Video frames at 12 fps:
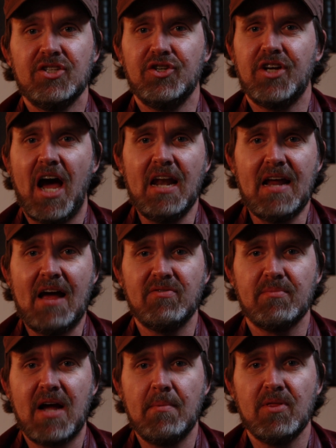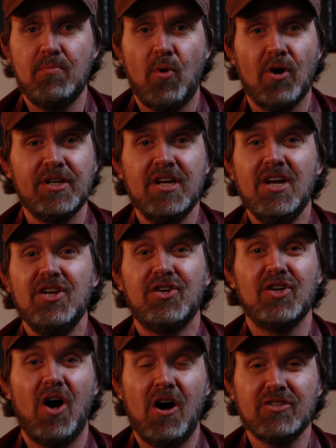So you can kind of have them come on the board. You
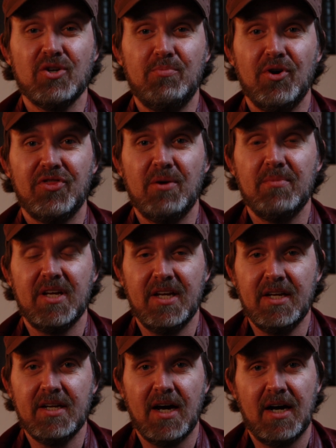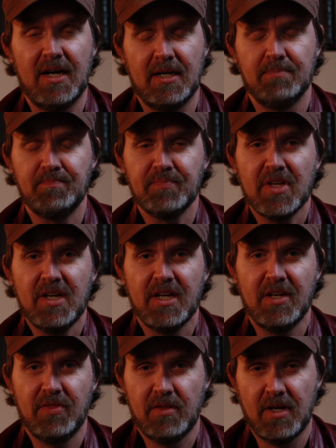can also put them in
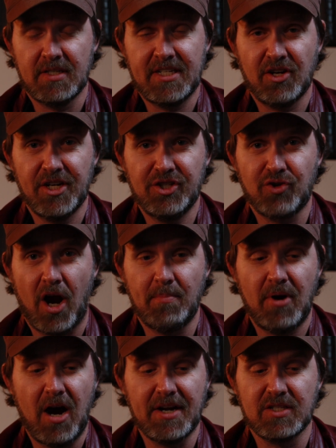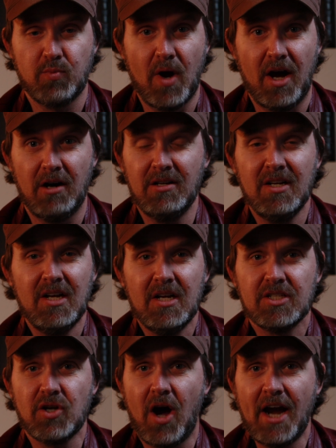the Tyranid drop pod as well.
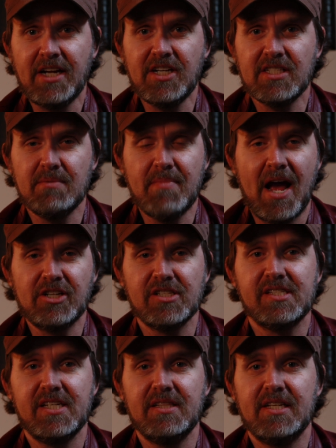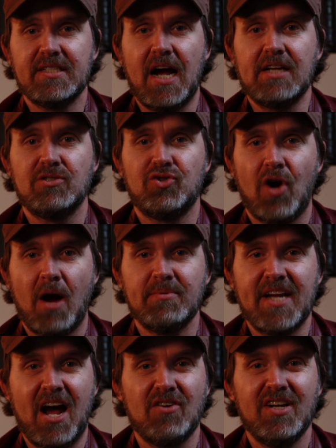So I can just imagine seeing these guys drop
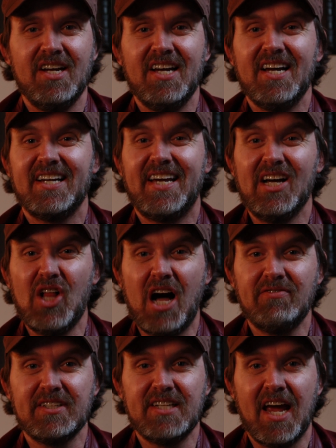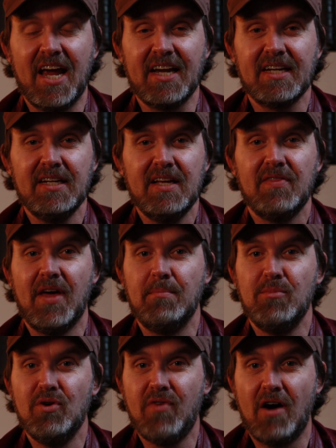down, kill off a tank,
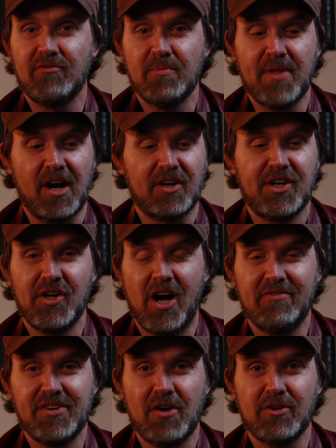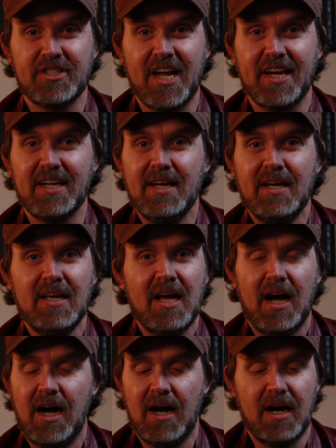then move on from there, kill off another tank.
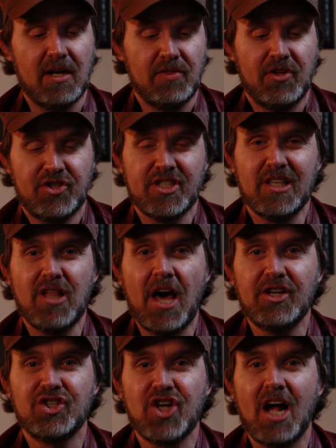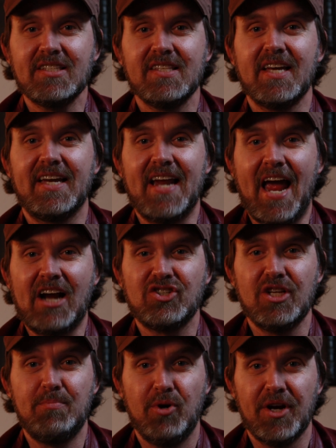There's just a lot of shots that they can
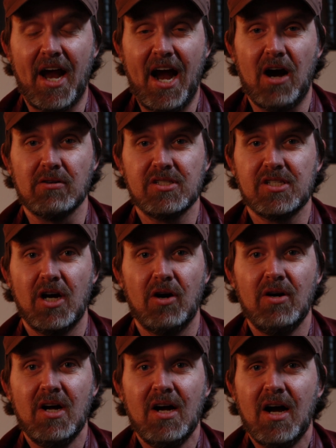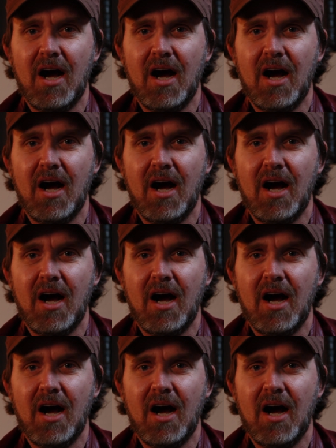actually put out. So